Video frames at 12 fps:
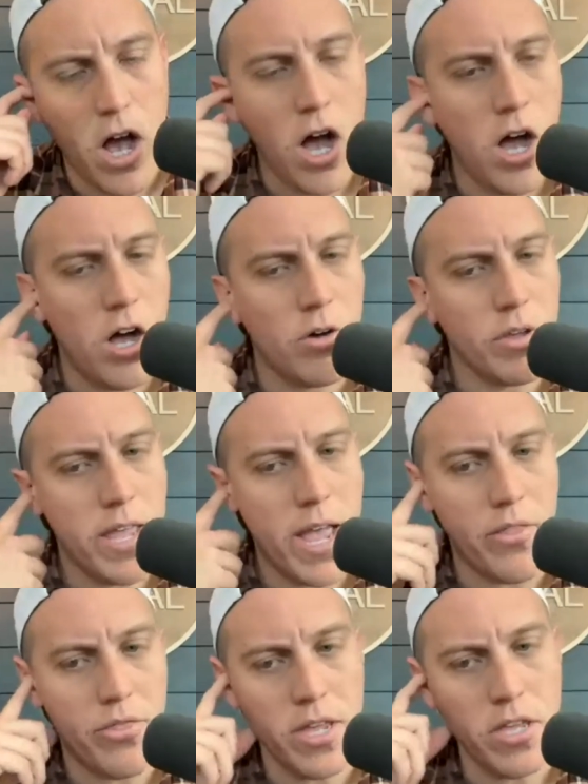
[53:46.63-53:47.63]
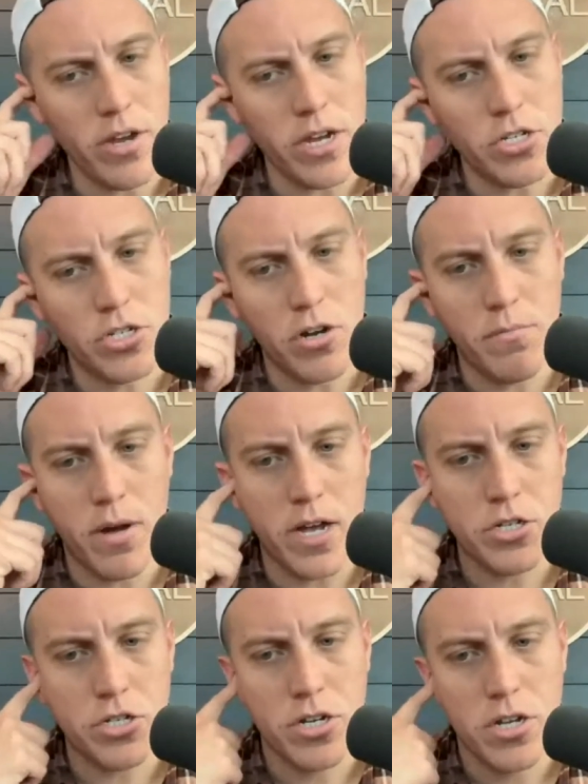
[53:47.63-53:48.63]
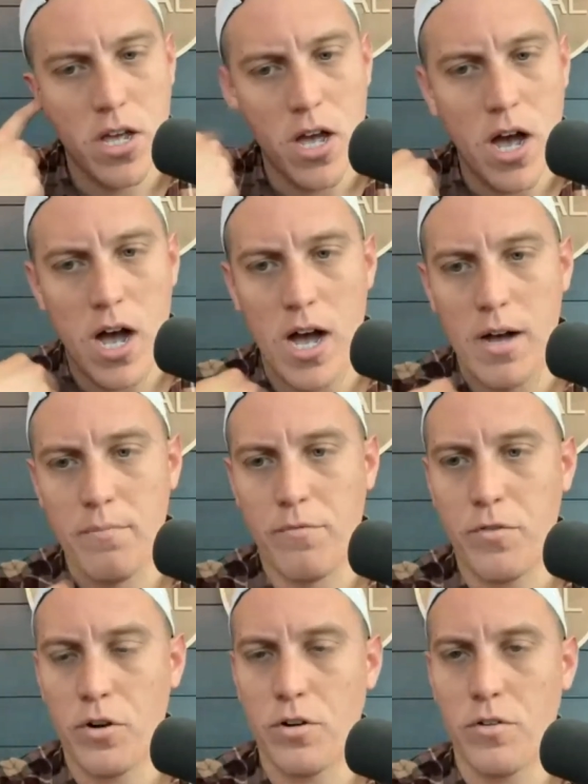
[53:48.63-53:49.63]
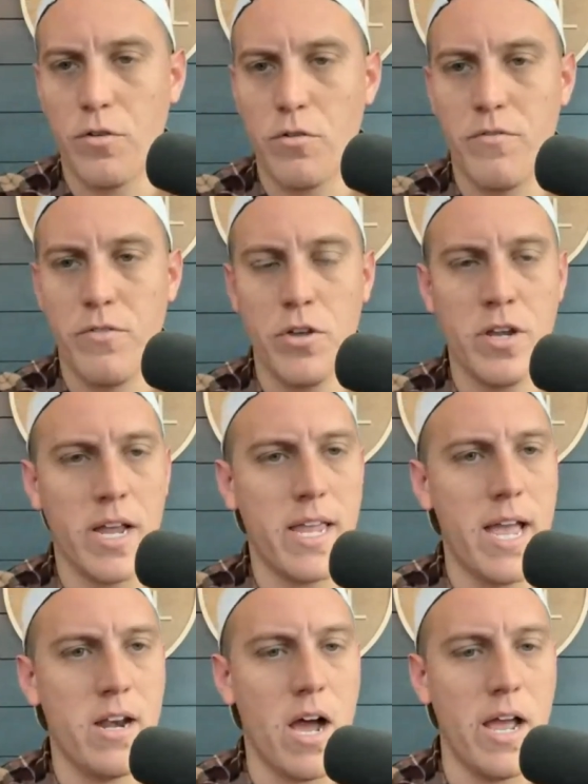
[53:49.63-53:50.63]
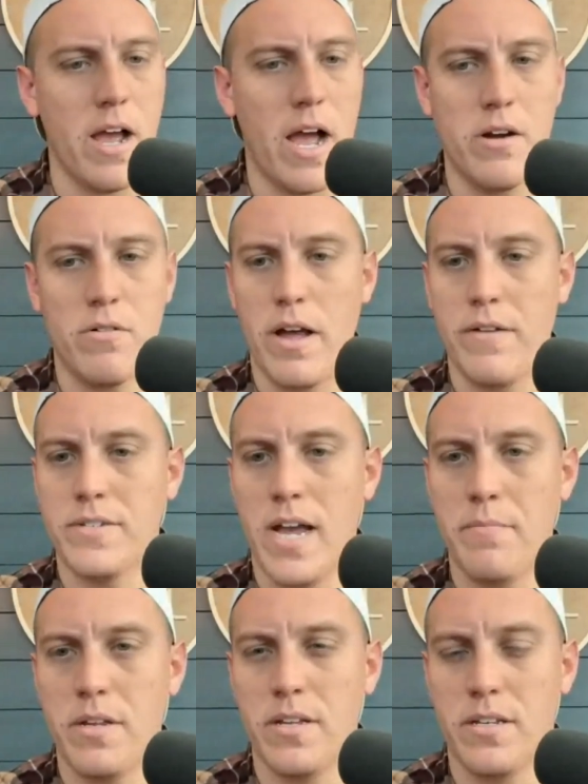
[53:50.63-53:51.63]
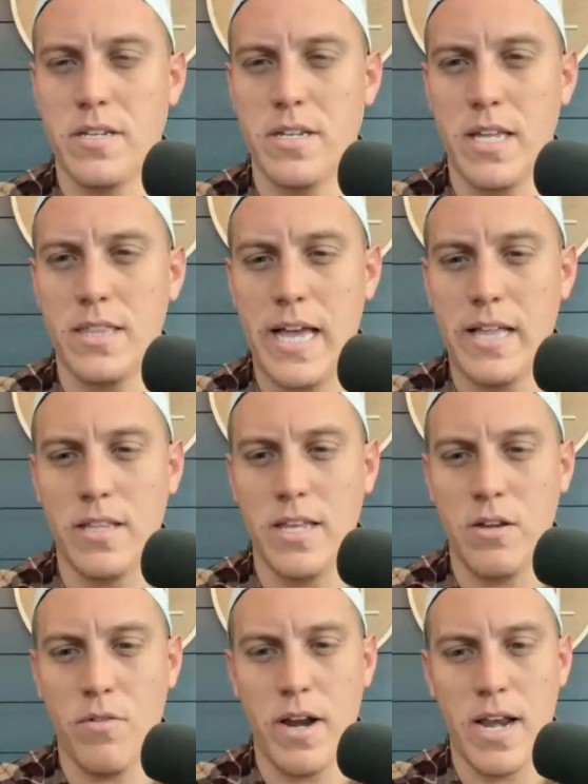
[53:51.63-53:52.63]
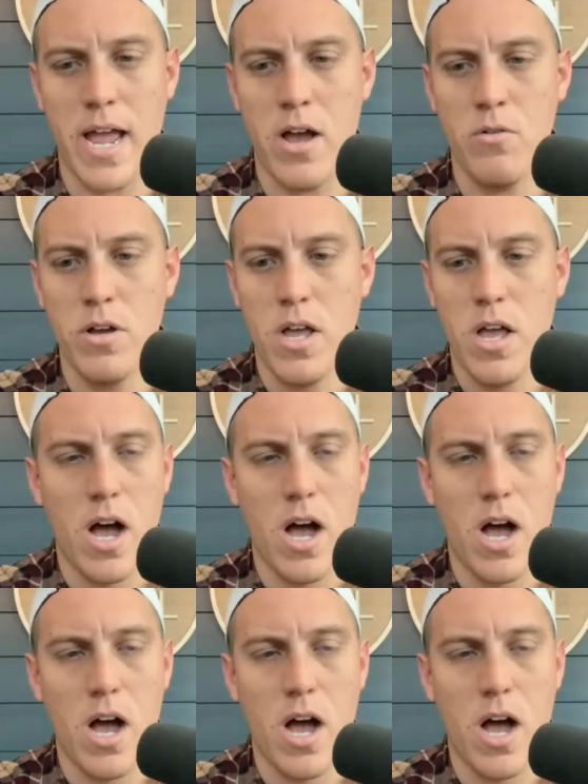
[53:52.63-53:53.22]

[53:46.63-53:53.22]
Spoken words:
Oh yeah. Thank you guys so much for reviewing. Again, I don't have time to get that link right now.